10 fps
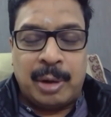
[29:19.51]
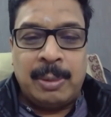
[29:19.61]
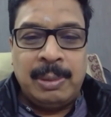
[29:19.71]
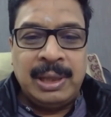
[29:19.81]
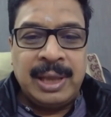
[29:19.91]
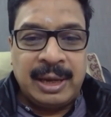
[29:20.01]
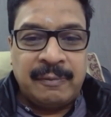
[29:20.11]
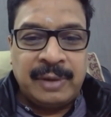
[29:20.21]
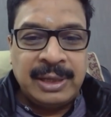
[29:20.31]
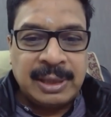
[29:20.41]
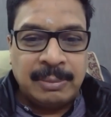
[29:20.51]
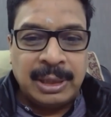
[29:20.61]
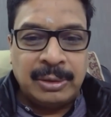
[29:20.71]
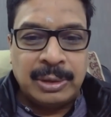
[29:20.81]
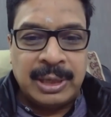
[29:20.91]
Probably they are gifting
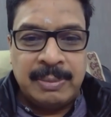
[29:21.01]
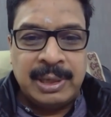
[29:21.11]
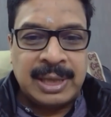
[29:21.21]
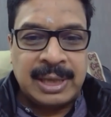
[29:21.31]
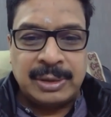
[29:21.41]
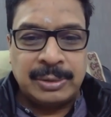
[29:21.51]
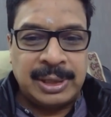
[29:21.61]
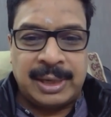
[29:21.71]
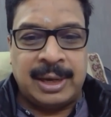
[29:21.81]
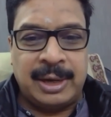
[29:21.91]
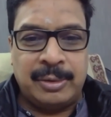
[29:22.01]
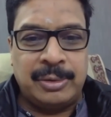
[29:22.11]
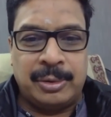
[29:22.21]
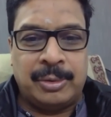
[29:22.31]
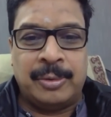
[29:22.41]
something to the Emirates, as you said. I
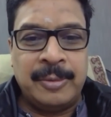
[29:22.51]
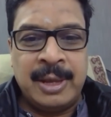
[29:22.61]
don't know.